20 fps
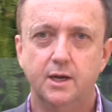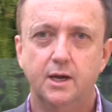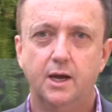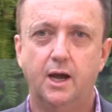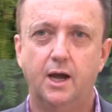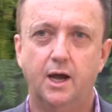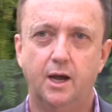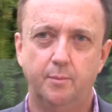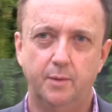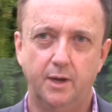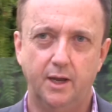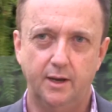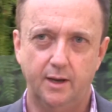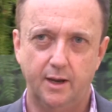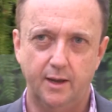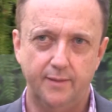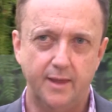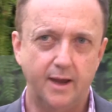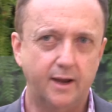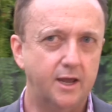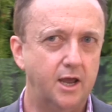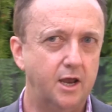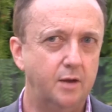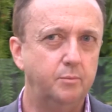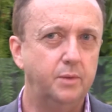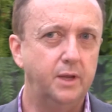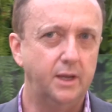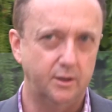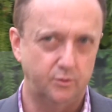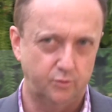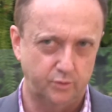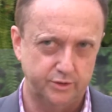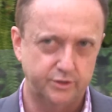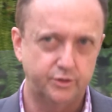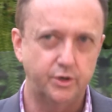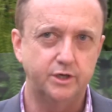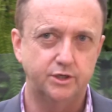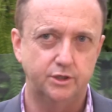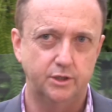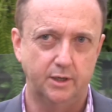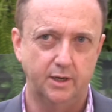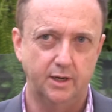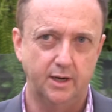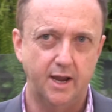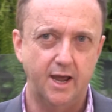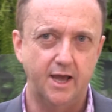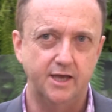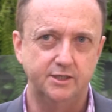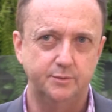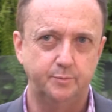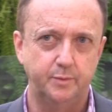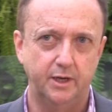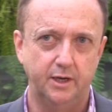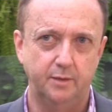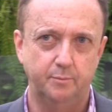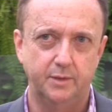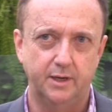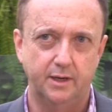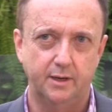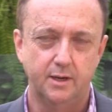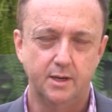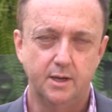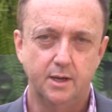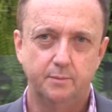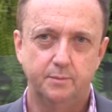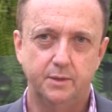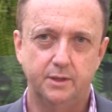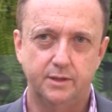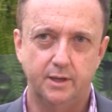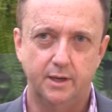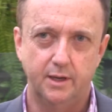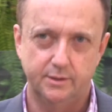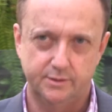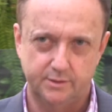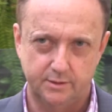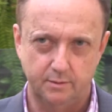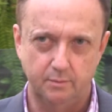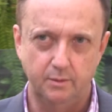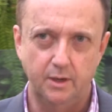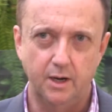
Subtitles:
And that can be a restriction, and has been, but there's